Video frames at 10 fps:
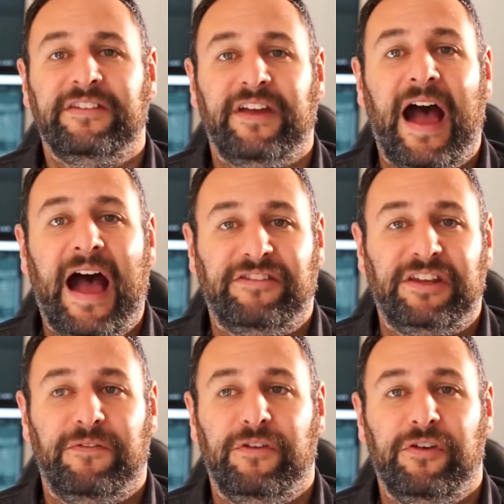to
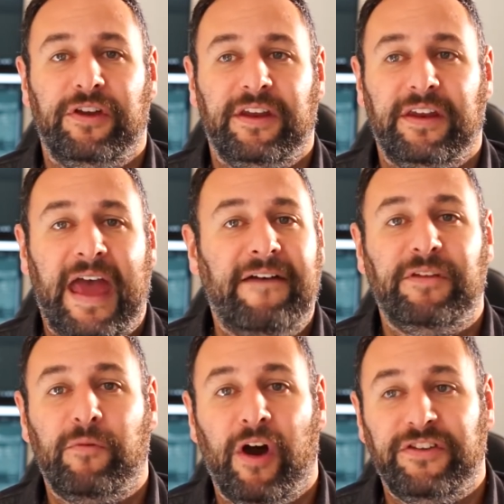ask if you can have
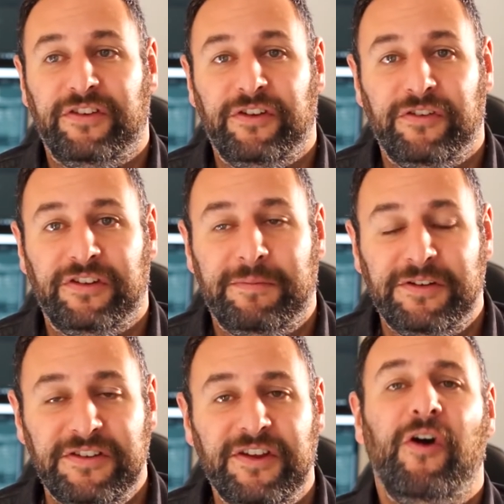the rights to use the
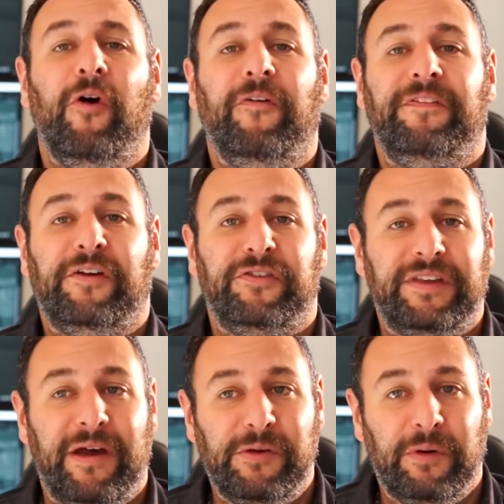images or if they'll
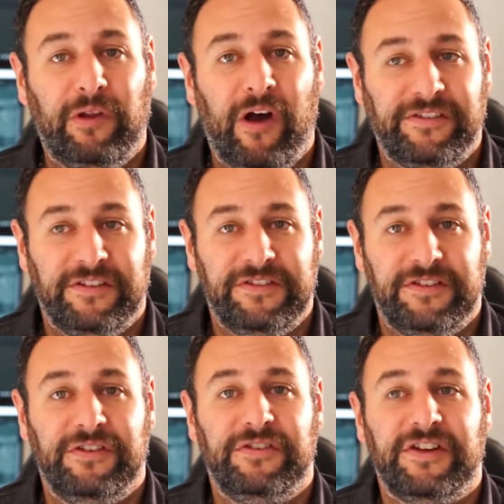sell you a license
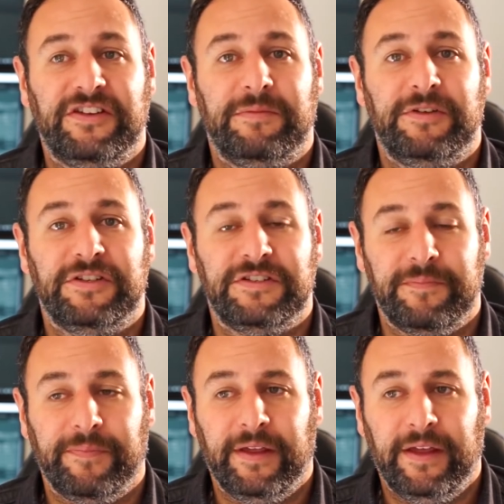to use those images.